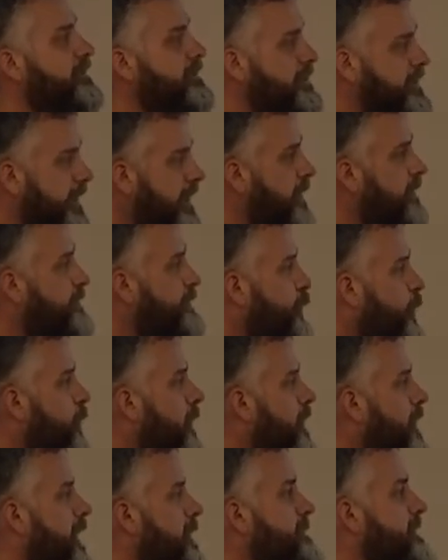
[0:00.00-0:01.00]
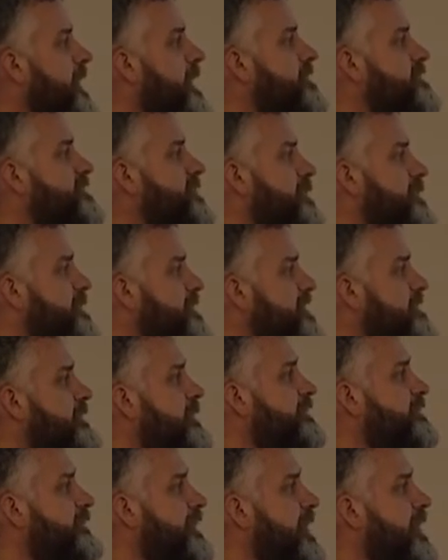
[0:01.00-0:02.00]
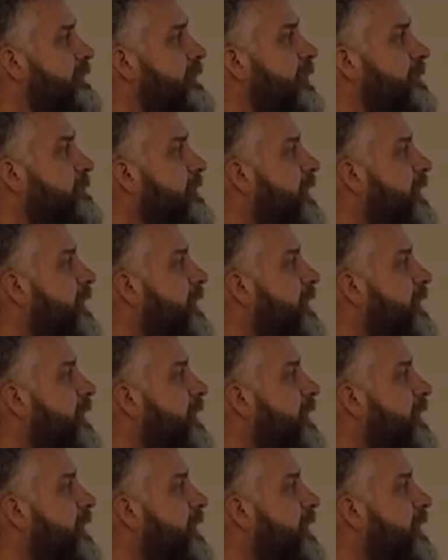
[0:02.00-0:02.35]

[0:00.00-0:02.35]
Therefore, a man shall leave his father and